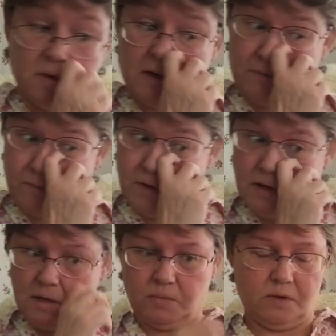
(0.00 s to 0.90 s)
one I've
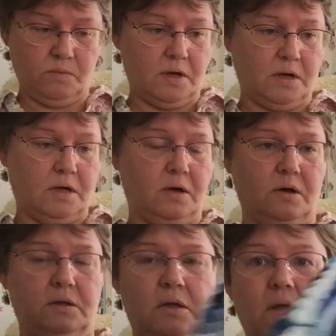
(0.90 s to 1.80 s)
really been working
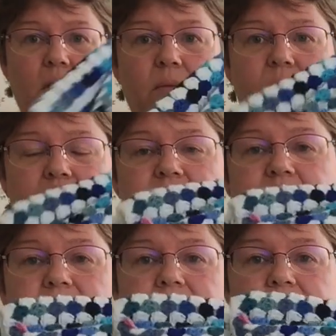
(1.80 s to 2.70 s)
on because
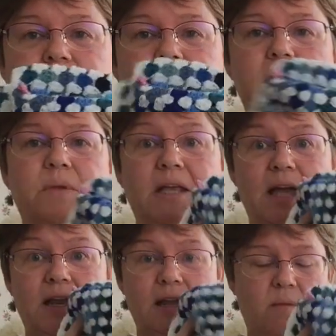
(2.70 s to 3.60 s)
it's easy, but
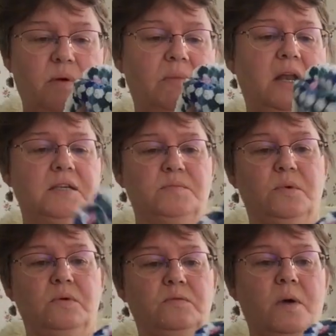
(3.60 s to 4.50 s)
again I'm on my last
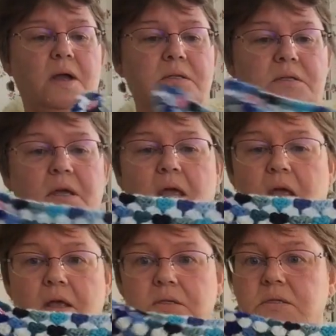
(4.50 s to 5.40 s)
ball of white,
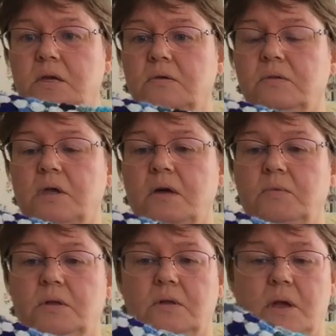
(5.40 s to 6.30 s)
so that
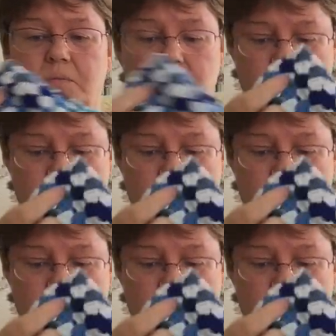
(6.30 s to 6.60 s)
will come